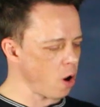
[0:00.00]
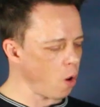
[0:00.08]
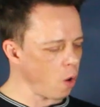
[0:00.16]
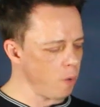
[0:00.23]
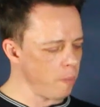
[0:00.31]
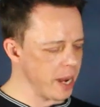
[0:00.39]

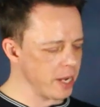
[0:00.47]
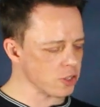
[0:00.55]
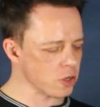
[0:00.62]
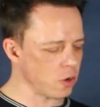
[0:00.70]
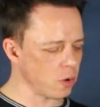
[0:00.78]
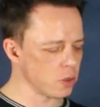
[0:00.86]
all major
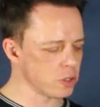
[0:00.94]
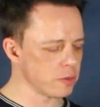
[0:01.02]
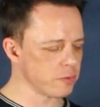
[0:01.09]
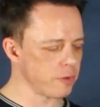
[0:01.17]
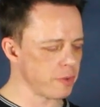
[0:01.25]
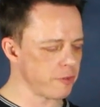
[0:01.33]
chords
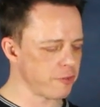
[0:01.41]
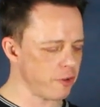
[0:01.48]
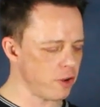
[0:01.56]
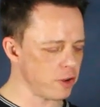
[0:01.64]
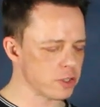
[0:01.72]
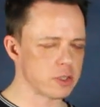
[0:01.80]
from the
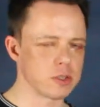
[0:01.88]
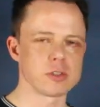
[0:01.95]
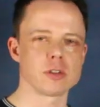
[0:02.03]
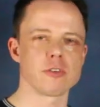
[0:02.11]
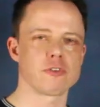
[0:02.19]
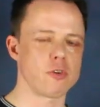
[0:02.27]
first
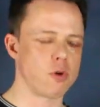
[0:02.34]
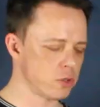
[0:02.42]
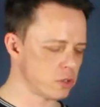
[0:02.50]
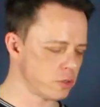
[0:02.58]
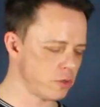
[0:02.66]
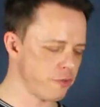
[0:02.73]
to the fourth
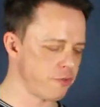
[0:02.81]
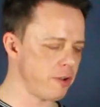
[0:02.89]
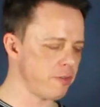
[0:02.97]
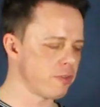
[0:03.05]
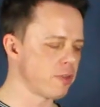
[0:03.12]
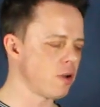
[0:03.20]
to the
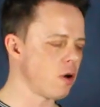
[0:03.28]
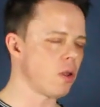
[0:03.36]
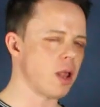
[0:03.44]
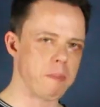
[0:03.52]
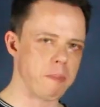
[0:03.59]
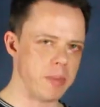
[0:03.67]
fifth, all
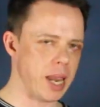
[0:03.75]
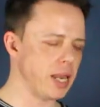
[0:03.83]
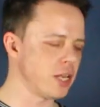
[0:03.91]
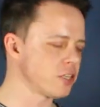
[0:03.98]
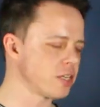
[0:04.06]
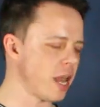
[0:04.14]
our
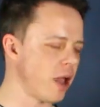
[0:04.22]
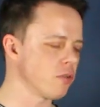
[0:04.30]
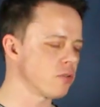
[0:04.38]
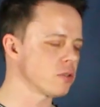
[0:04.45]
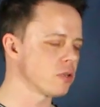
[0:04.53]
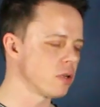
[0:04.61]
main
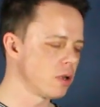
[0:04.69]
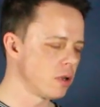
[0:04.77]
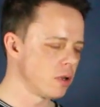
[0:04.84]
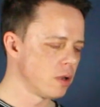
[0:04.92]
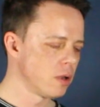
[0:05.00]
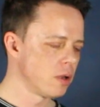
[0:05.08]
sounds.
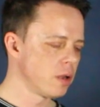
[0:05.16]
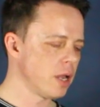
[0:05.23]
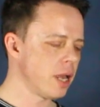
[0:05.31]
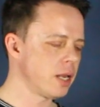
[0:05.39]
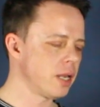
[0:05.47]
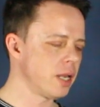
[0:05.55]

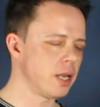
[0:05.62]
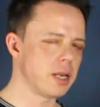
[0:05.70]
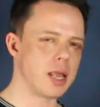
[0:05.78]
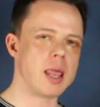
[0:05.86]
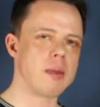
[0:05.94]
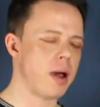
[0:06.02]
And in
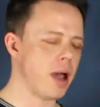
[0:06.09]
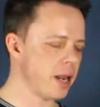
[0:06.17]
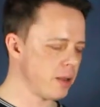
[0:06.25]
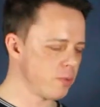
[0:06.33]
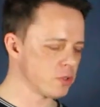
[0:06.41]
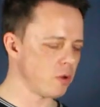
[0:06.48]
A minor,
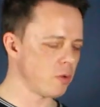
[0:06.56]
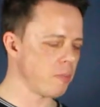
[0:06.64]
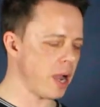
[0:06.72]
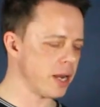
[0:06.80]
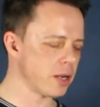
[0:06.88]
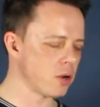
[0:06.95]
it was all
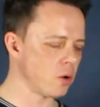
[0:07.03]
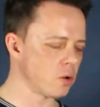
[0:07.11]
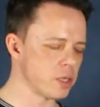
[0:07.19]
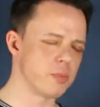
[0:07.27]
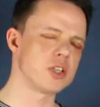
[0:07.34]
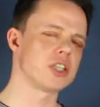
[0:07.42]
minor chords.
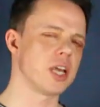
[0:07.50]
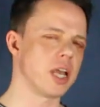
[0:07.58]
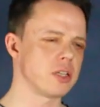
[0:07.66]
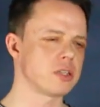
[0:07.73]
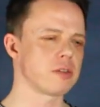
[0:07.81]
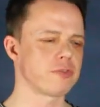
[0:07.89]
Then we
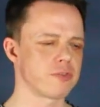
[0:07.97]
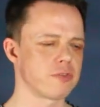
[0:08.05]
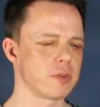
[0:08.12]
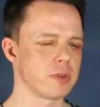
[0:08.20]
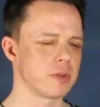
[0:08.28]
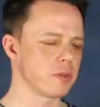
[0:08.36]
changed the
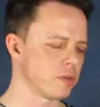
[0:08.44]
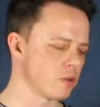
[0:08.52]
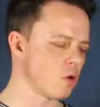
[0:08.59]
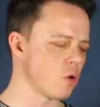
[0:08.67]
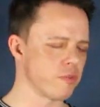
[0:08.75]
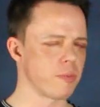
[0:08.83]

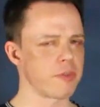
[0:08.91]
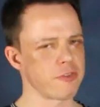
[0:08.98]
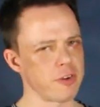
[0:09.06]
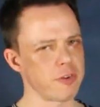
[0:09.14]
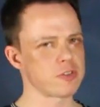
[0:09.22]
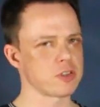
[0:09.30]
chord from the
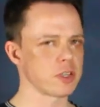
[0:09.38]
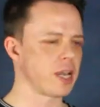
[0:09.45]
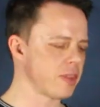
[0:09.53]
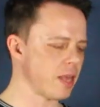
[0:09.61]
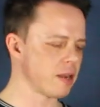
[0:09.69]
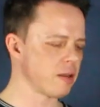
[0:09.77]
fifth to
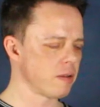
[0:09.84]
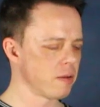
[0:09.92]
get that